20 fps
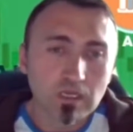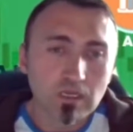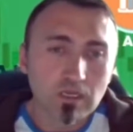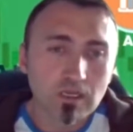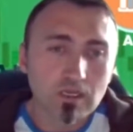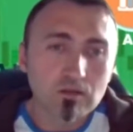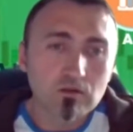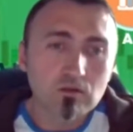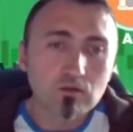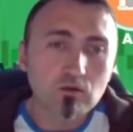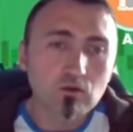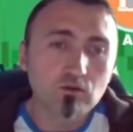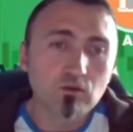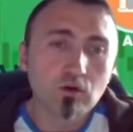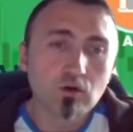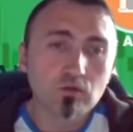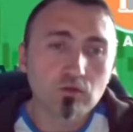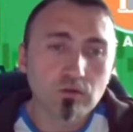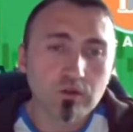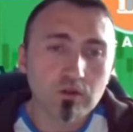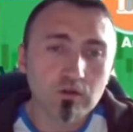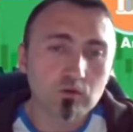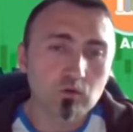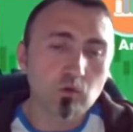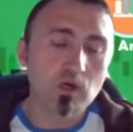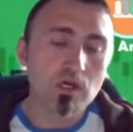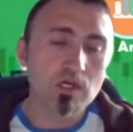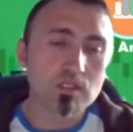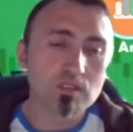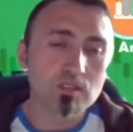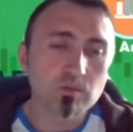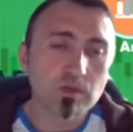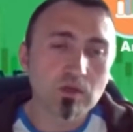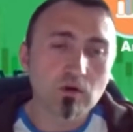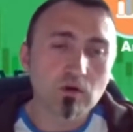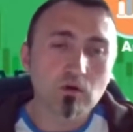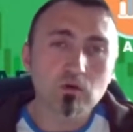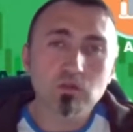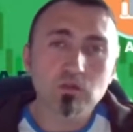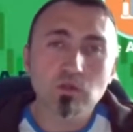And don't think twice,
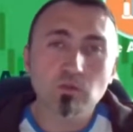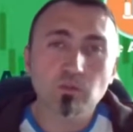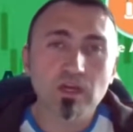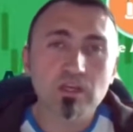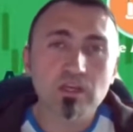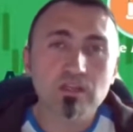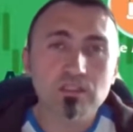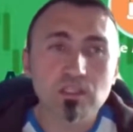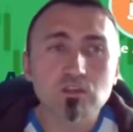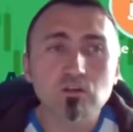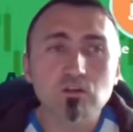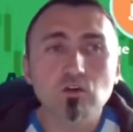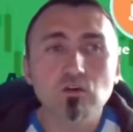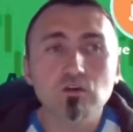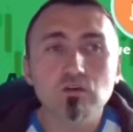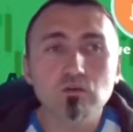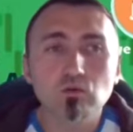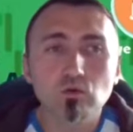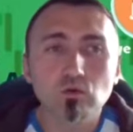because the price is not